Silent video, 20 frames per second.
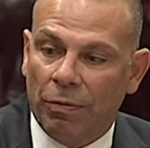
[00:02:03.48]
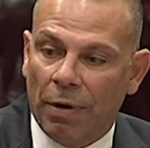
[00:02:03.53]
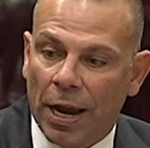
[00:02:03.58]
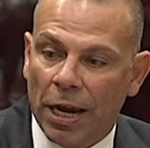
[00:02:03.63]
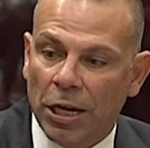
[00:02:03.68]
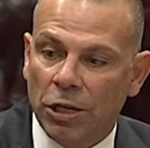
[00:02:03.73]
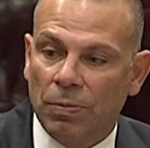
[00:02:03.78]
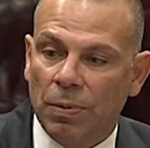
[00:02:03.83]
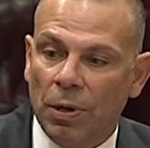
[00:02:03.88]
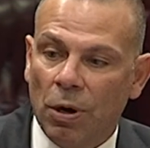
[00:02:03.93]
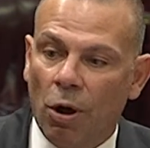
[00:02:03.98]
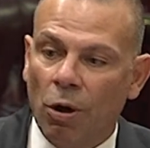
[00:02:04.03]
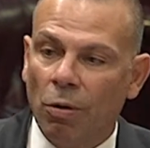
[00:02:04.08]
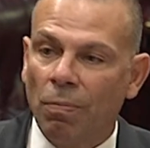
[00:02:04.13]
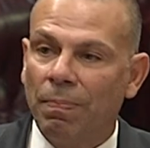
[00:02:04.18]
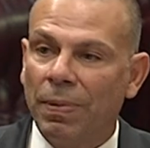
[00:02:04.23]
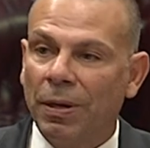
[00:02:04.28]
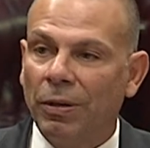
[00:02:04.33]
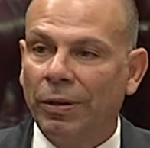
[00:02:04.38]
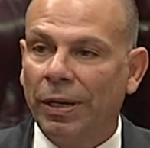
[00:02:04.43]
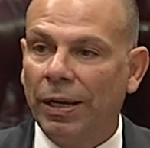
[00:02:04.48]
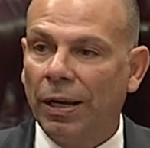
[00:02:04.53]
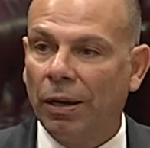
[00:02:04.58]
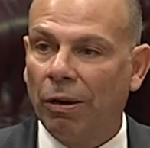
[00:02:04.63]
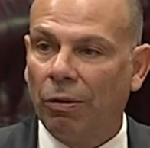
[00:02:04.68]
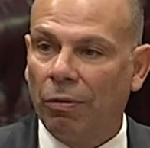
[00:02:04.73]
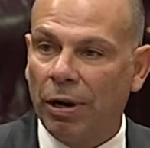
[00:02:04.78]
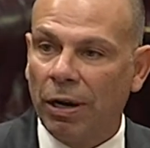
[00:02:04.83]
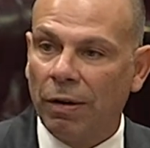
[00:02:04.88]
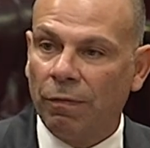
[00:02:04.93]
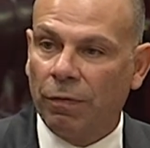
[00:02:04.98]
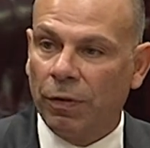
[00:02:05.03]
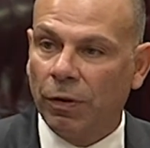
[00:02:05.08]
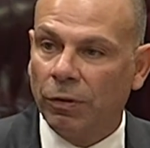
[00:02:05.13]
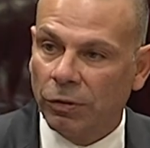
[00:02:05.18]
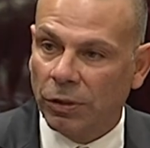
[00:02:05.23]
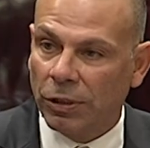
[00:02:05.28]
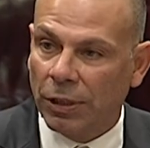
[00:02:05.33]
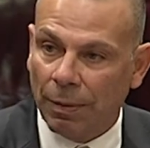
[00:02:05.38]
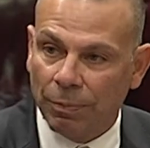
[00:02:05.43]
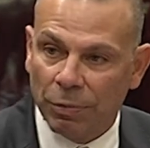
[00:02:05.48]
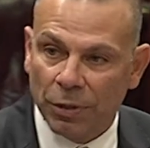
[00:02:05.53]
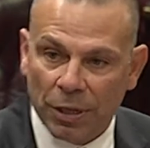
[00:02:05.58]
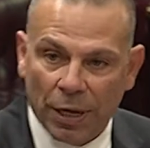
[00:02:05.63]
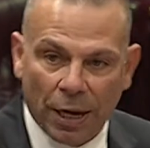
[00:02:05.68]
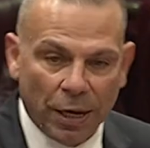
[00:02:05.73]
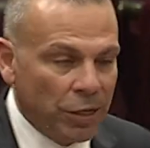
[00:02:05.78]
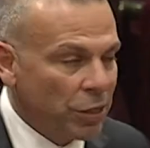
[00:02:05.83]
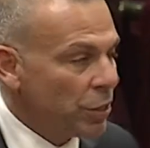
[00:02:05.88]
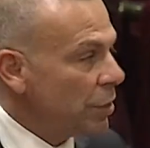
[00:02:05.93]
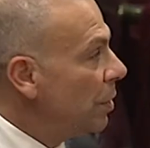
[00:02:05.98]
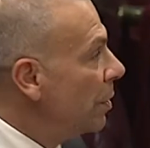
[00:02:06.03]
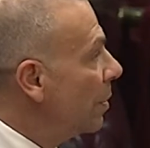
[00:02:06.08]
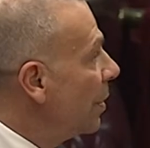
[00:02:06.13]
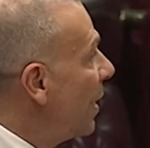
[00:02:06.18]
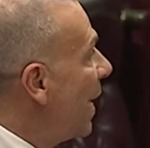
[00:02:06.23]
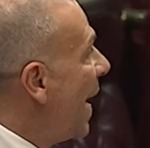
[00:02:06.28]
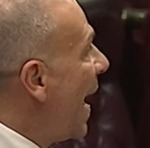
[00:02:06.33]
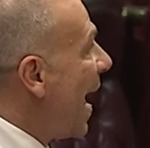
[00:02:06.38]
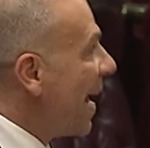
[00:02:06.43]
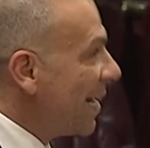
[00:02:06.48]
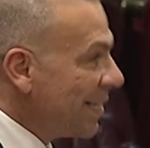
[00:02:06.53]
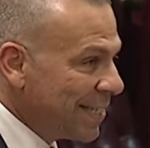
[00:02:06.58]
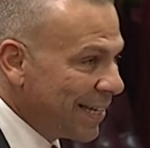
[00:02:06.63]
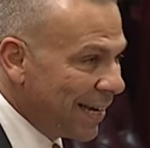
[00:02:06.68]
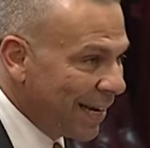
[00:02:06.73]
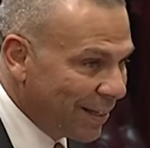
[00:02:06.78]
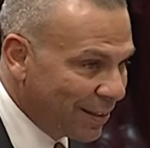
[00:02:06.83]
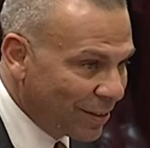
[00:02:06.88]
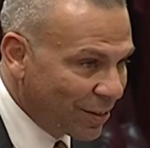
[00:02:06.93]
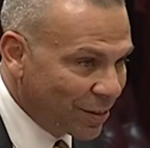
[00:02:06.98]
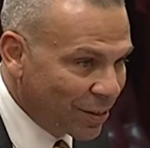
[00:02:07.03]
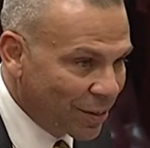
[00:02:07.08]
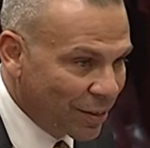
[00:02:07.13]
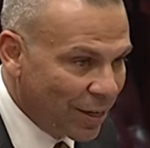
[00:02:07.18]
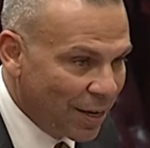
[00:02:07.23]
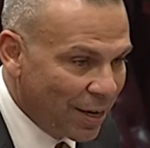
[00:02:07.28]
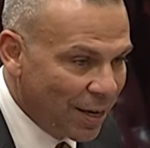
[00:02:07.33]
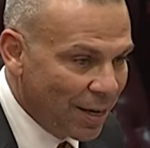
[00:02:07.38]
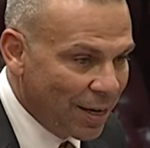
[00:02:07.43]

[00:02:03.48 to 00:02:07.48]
arrangement on building a greenfield substation, assets,